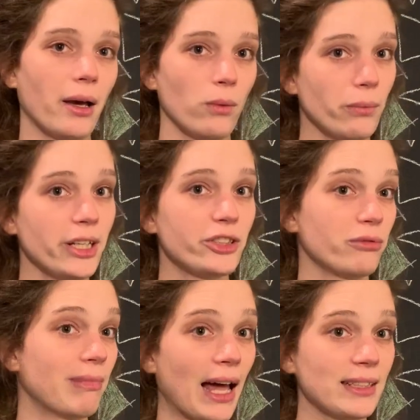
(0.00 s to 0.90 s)
which
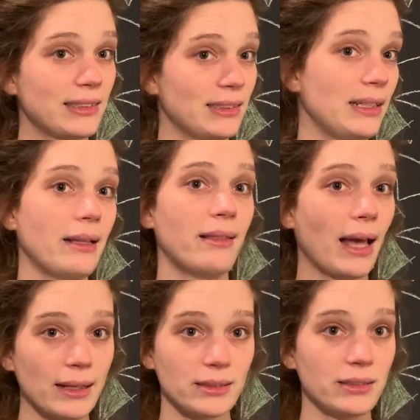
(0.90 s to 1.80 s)
lasted in
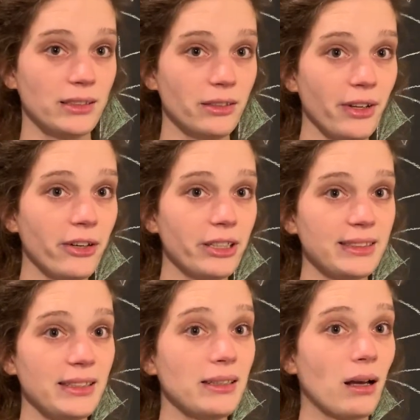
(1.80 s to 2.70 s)
that
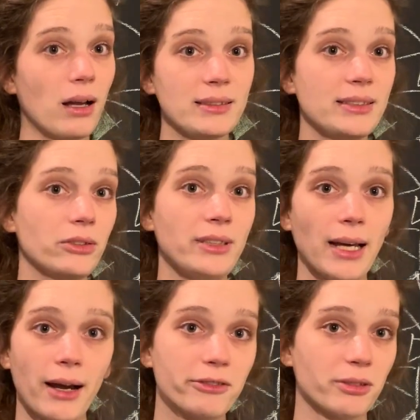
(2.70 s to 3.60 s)
severity until the
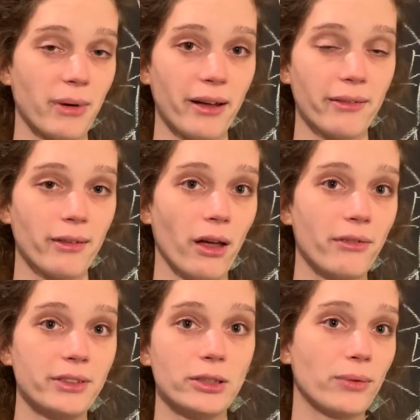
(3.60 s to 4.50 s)
aftermath of
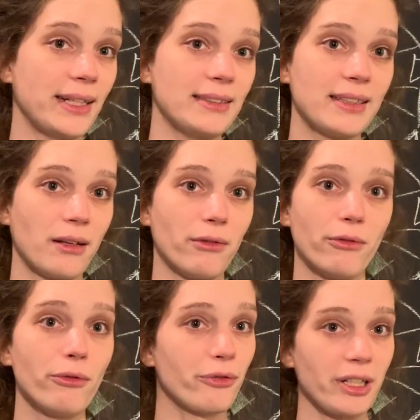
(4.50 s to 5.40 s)
the 2010
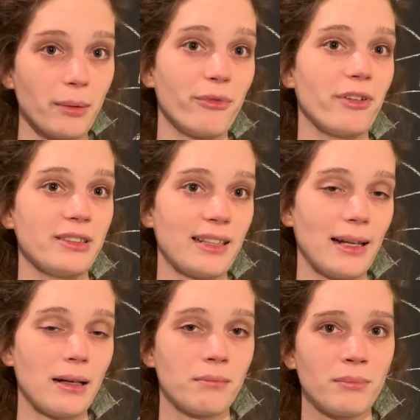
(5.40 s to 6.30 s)
Freedom Flotilla.